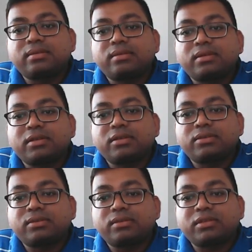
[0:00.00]
Okay,
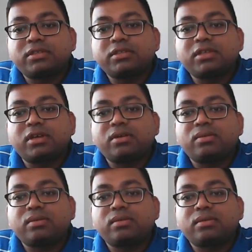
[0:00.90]
so this is
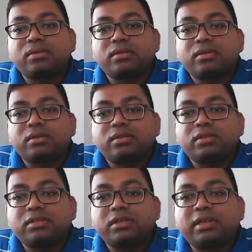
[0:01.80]
how
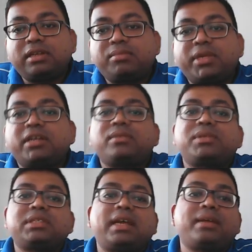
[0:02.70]
this element
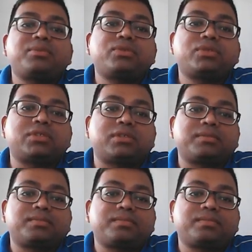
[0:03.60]
which I have chosen.